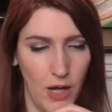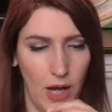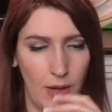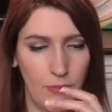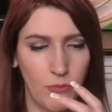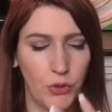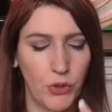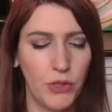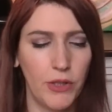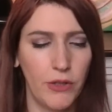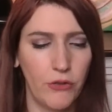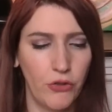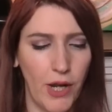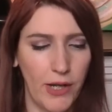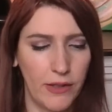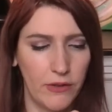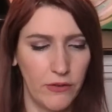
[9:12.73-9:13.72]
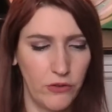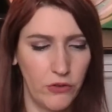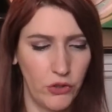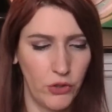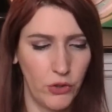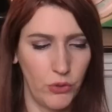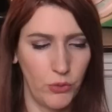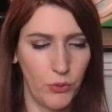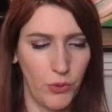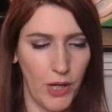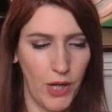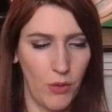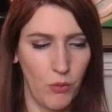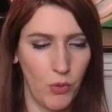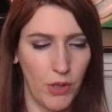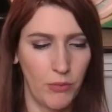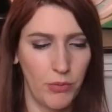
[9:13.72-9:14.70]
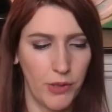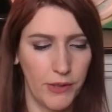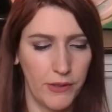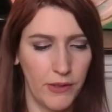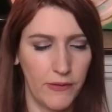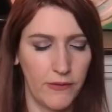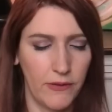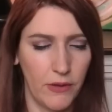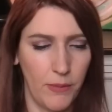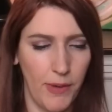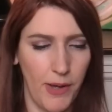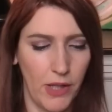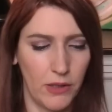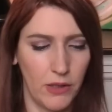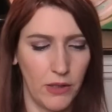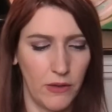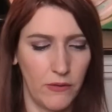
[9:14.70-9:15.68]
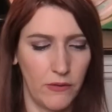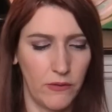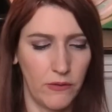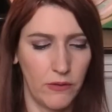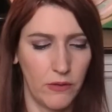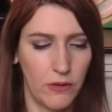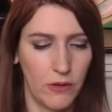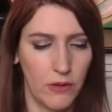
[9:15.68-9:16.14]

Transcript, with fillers: I'm really attracted to you and I want to bring things into balance,